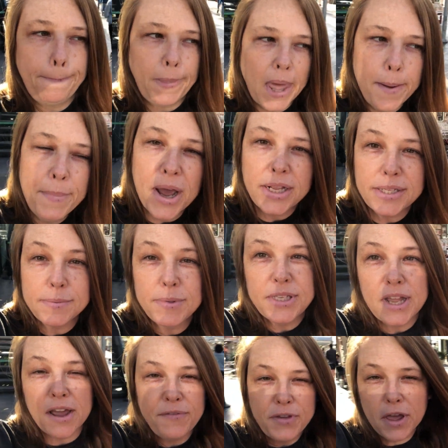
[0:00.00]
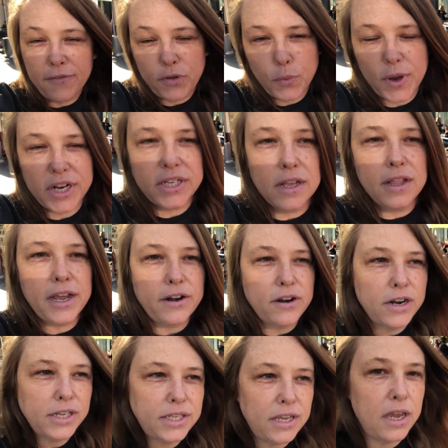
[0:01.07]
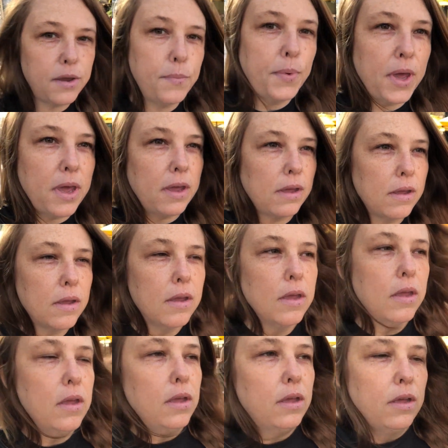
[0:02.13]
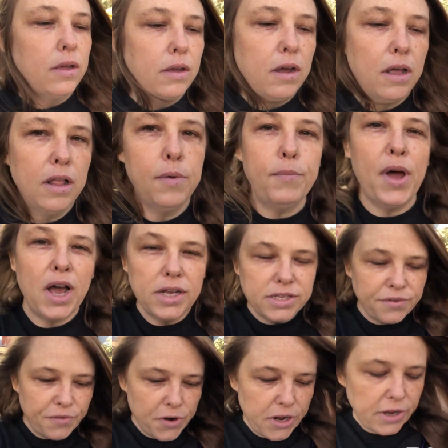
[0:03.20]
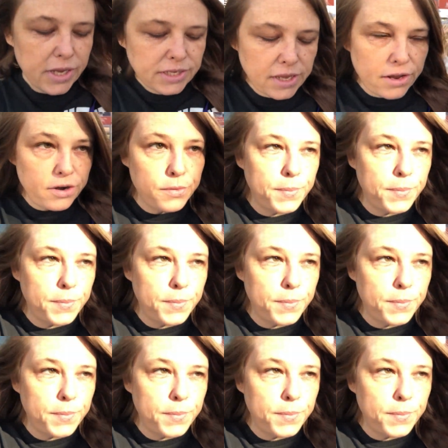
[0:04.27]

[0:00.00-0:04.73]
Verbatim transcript: I bought some stuff. You'll have to wait till later to see it, but I'll unbox it for you guys later,